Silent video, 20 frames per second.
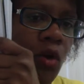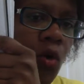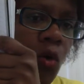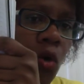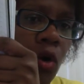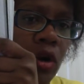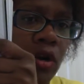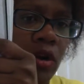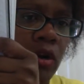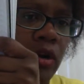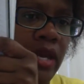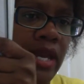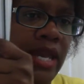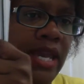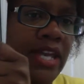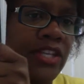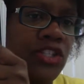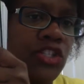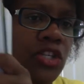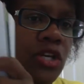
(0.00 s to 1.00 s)
order,
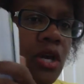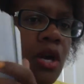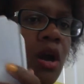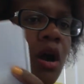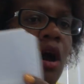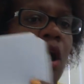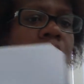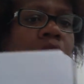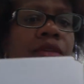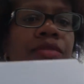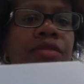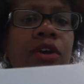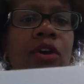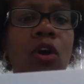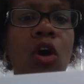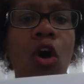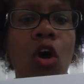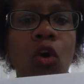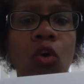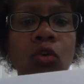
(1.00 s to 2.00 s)
each on
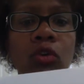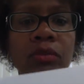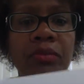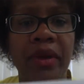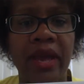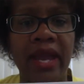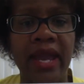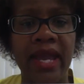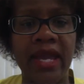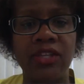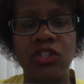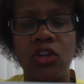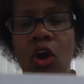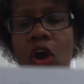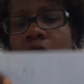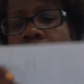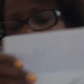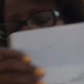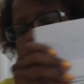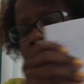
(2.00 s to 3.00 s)
their own page
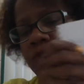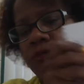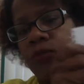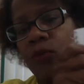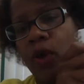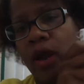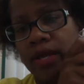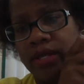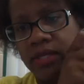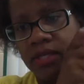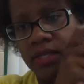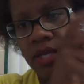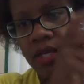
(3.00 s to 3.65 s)
on the front.